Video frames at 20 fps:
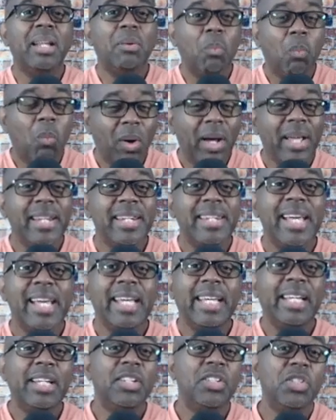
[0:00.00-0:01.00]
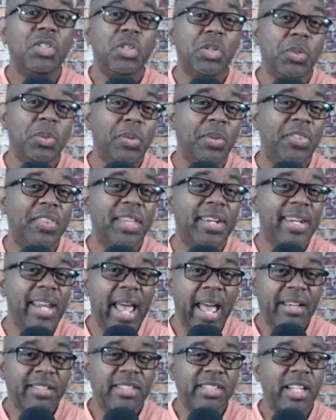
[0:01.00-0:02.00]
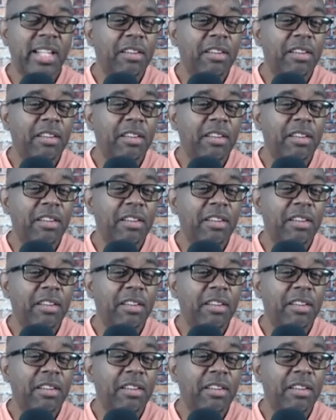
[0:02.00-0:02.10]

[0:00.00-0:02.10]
one day to the next.